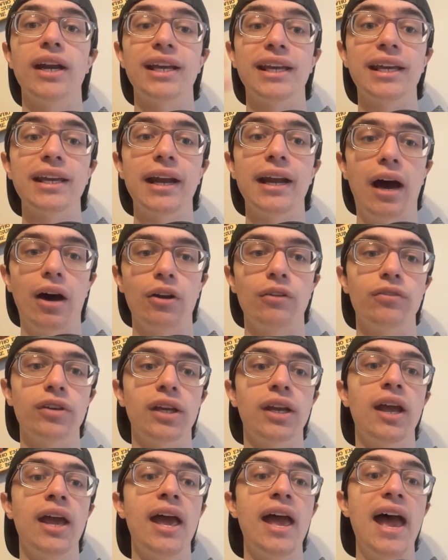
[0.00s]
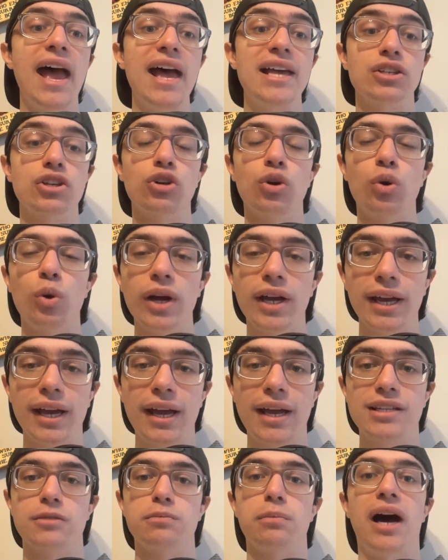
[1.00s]
to get out of it as quick
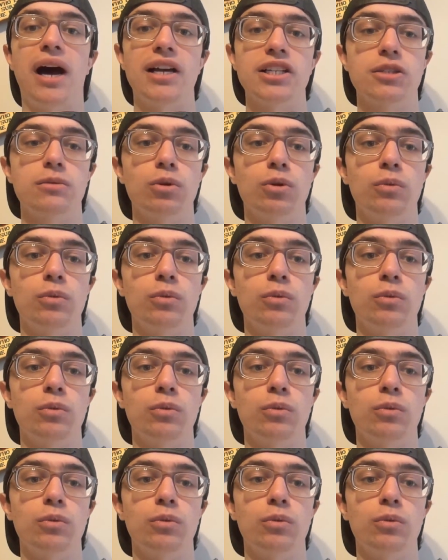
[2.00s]
as possible,